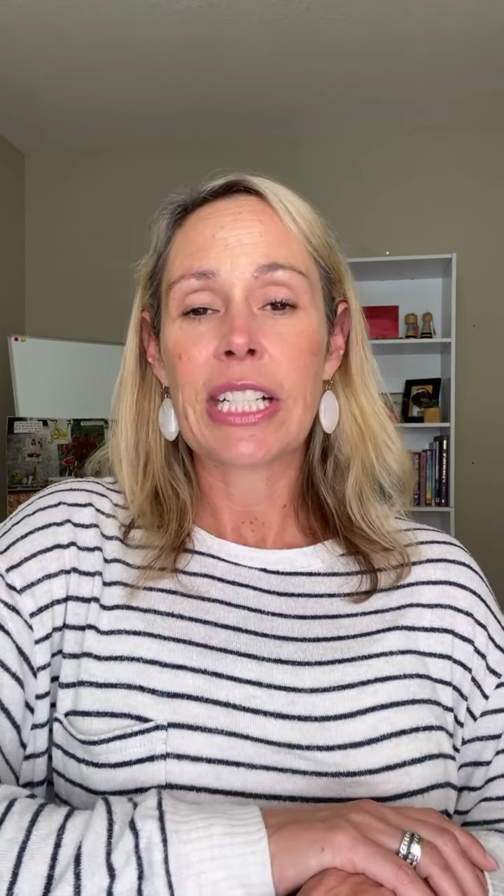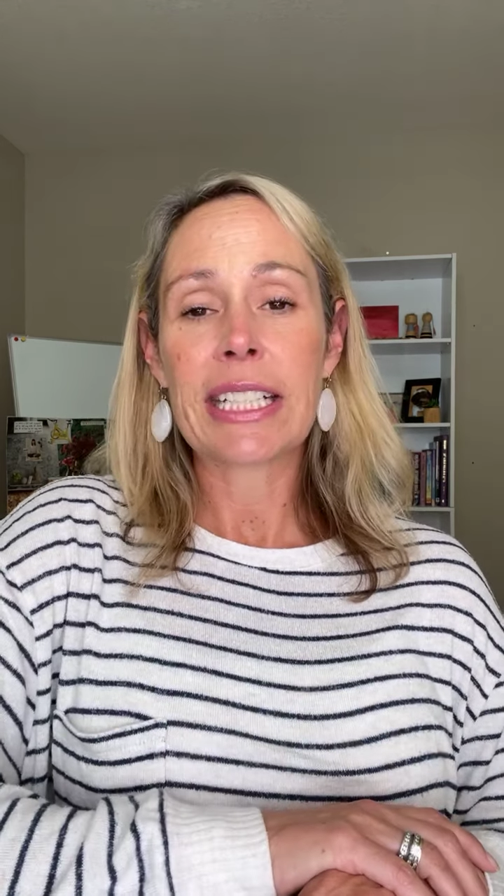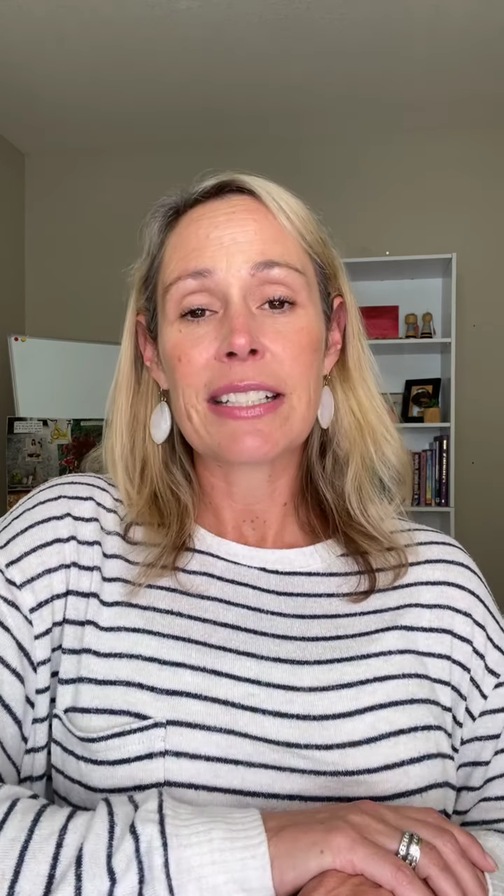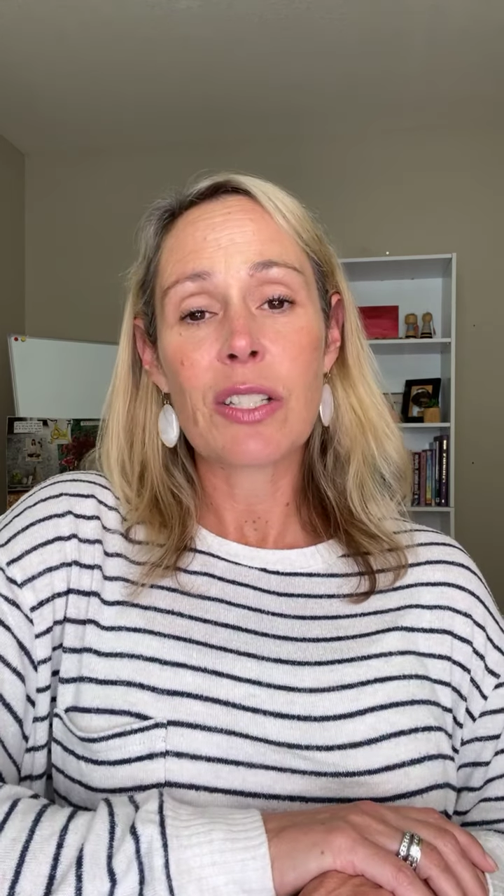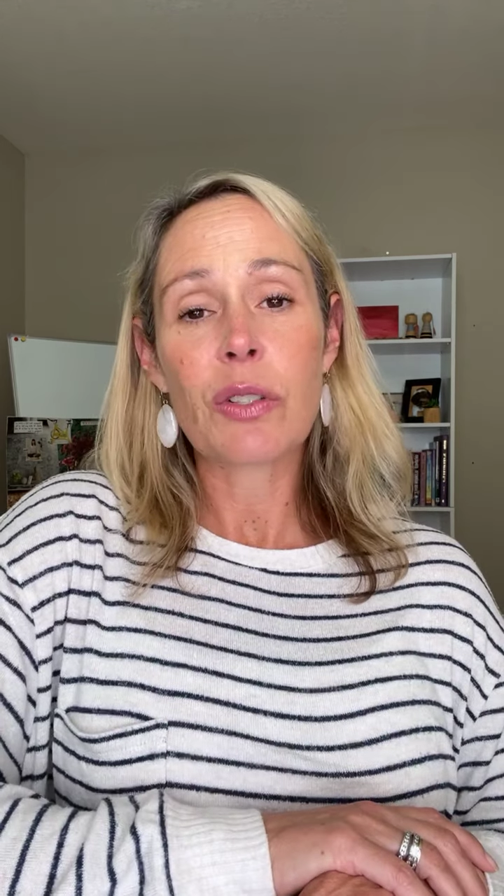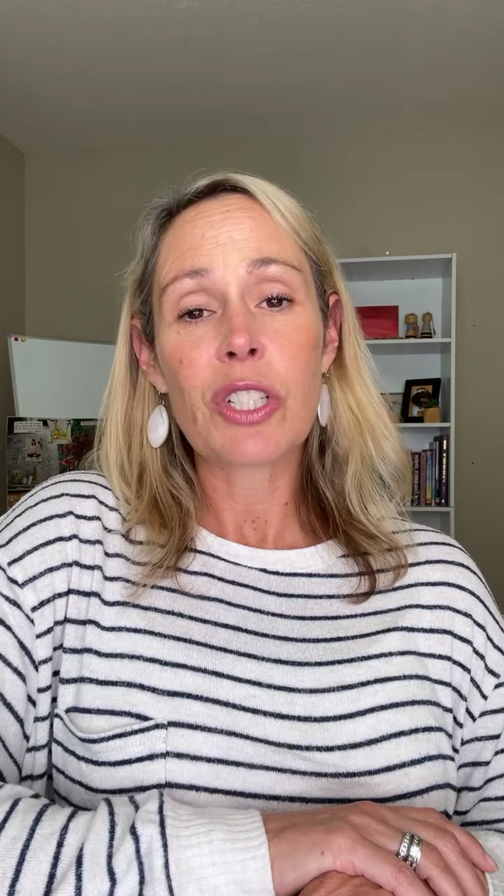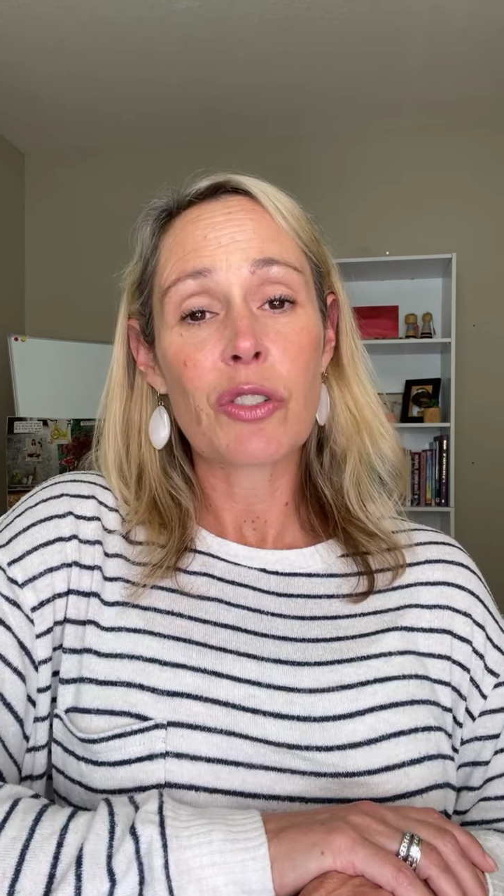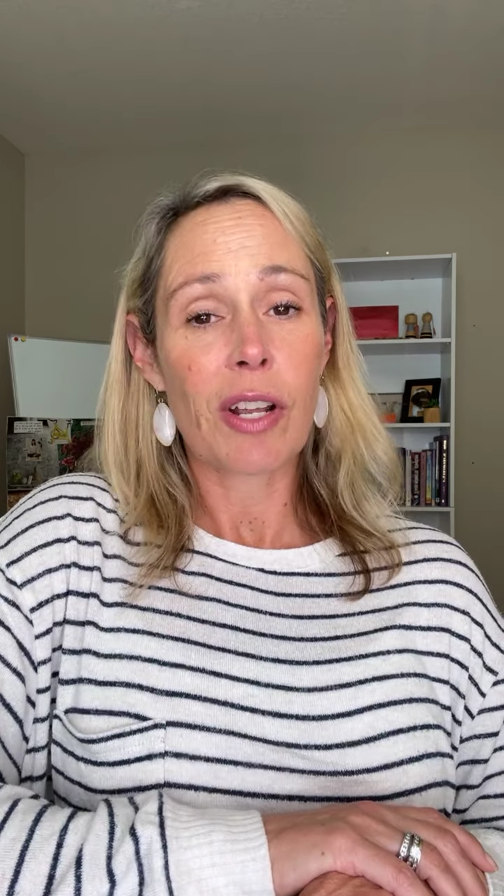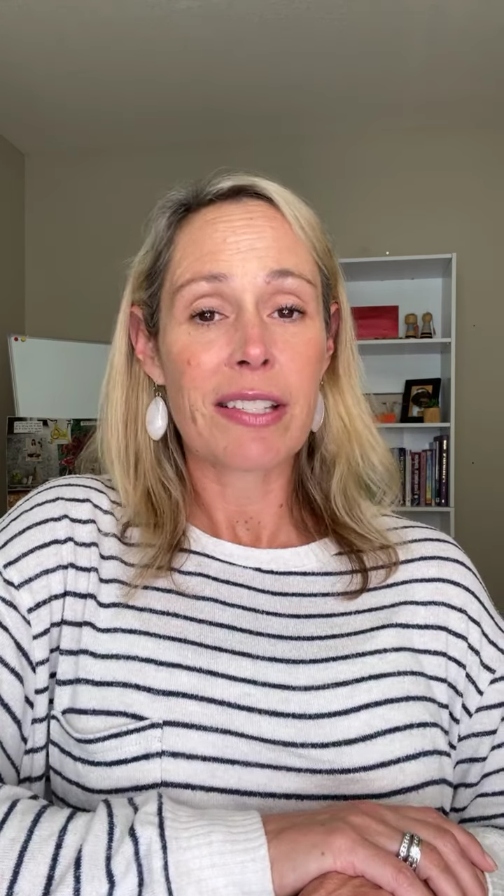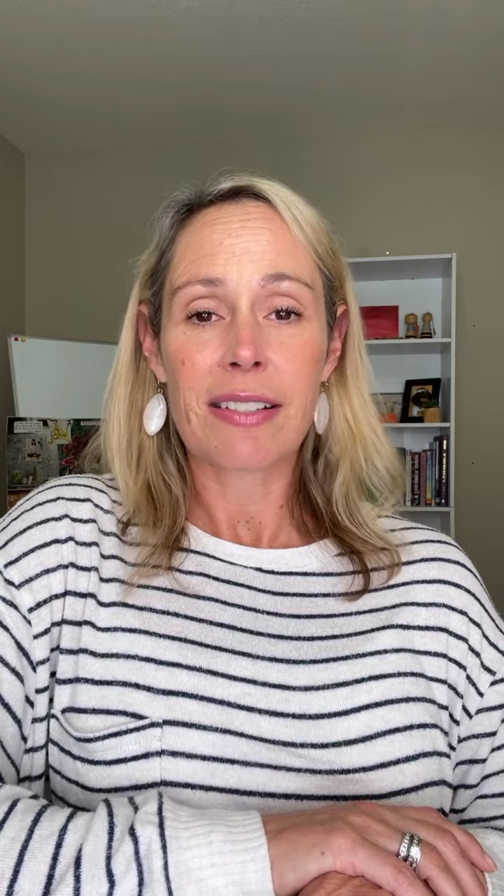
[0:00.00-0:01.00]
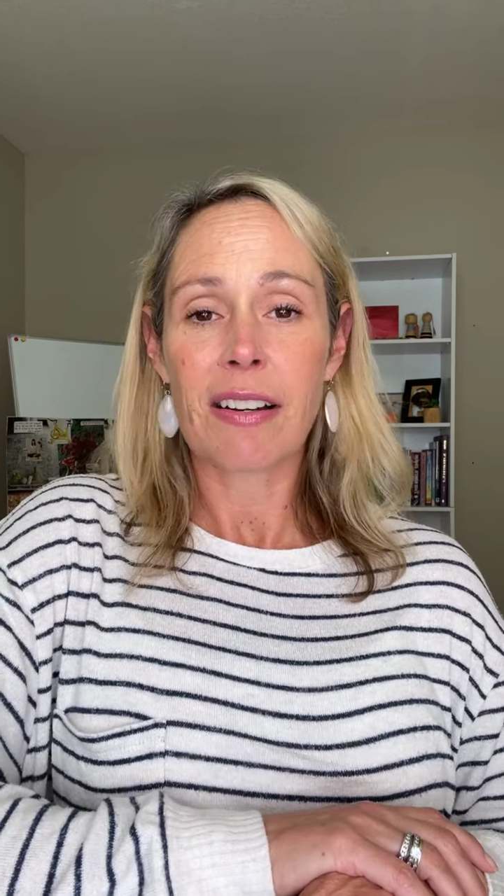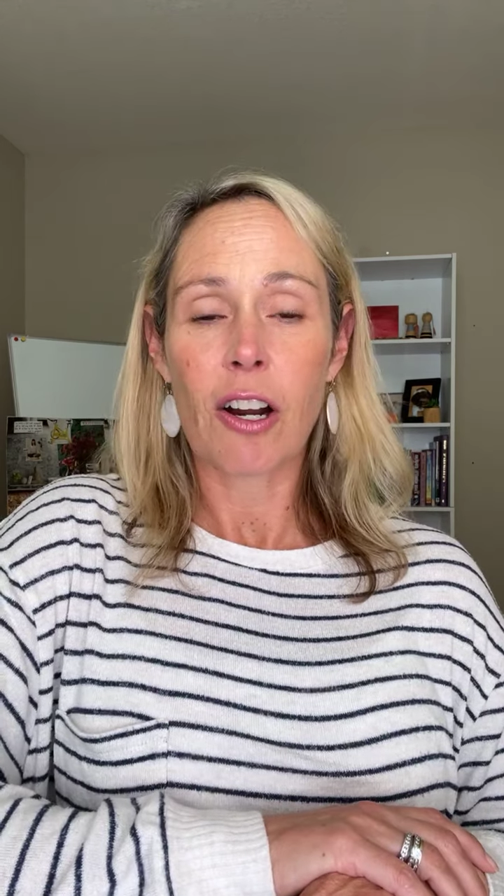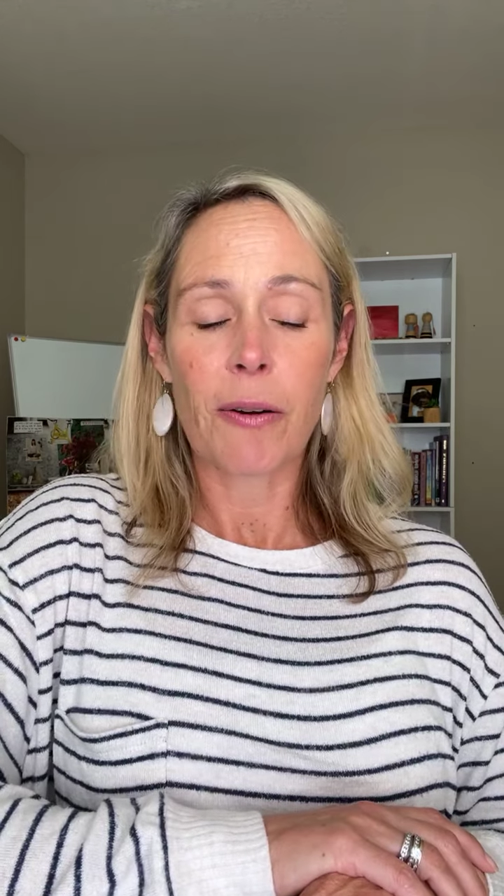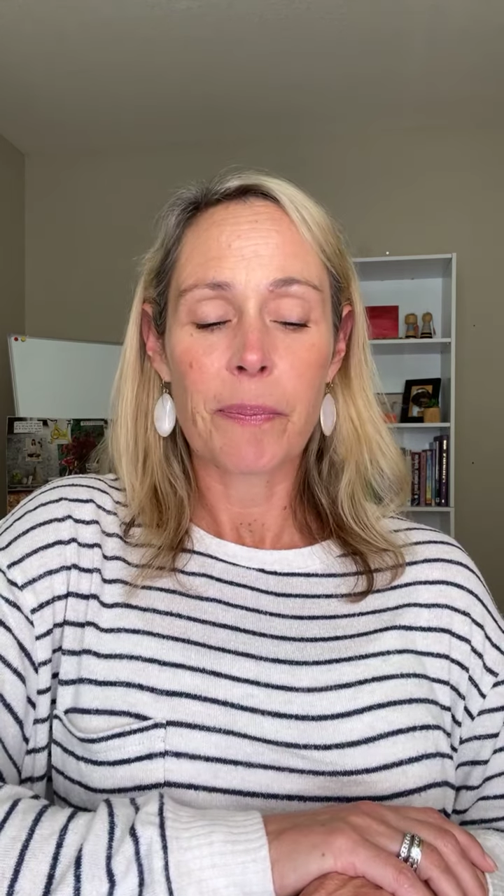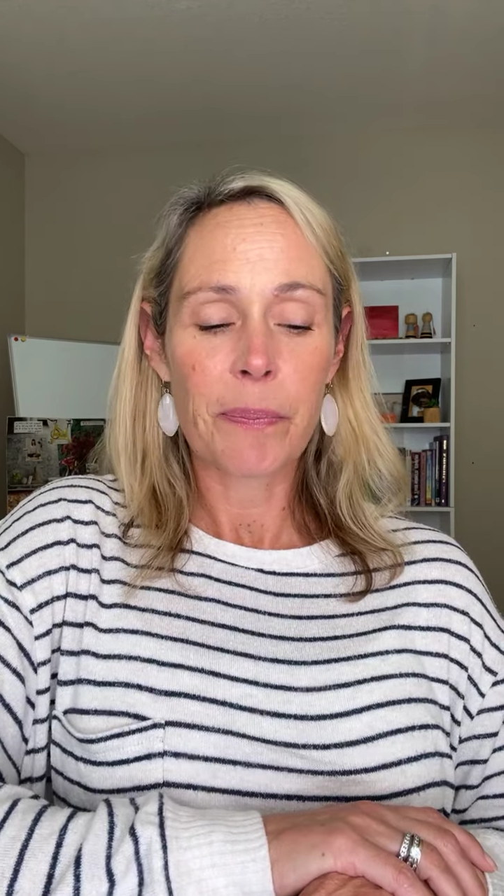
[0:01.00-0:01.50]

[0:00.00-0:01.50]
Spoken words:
needs you to trust her.